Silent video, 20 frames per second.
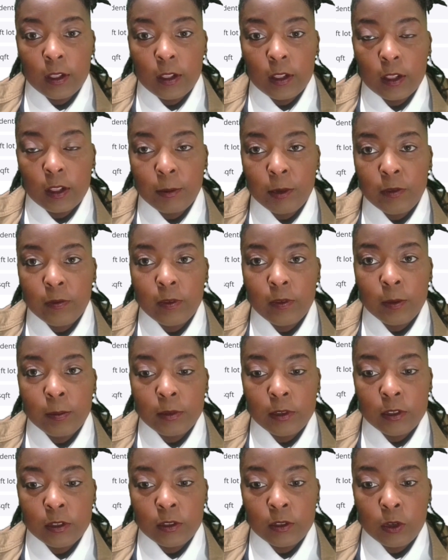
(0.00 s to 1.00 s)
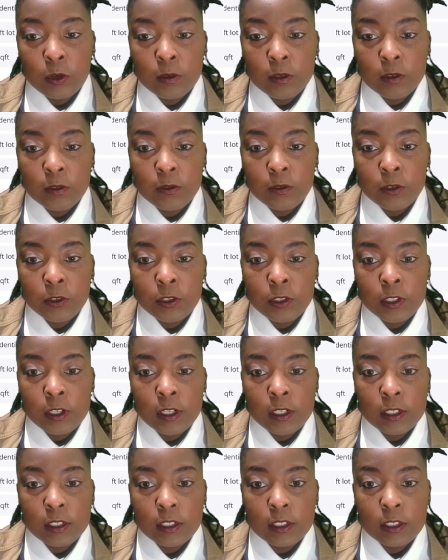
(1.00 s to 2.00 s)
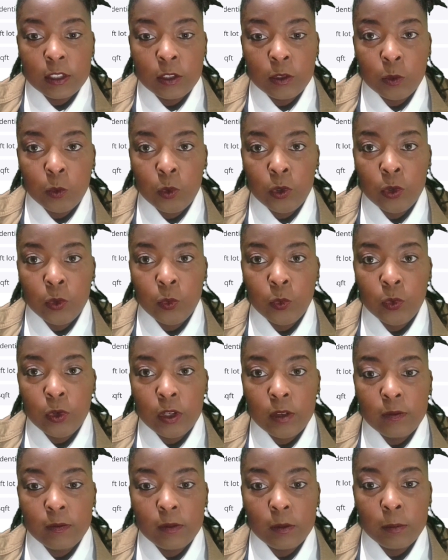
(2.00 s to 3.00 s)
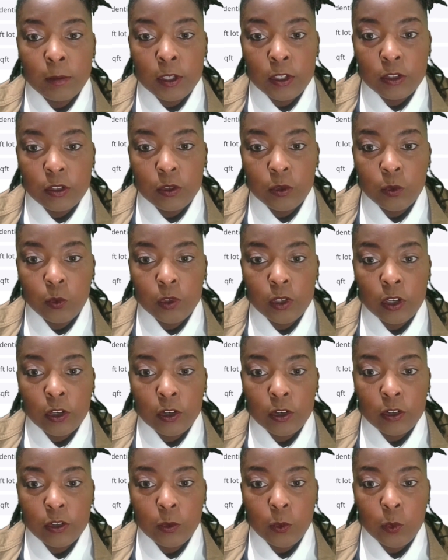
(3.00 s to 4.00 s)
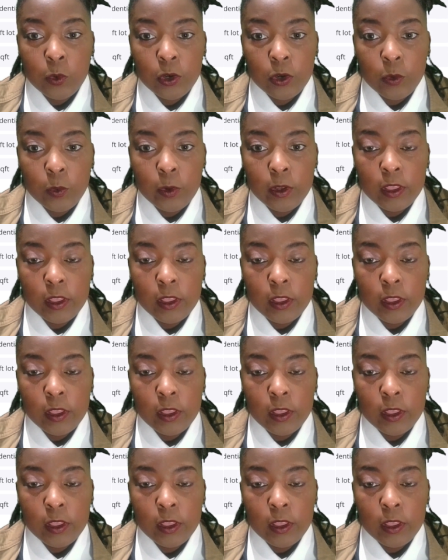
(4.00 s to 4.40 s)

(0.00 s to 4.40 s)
let me put this over for you guys can see what information we are going to work with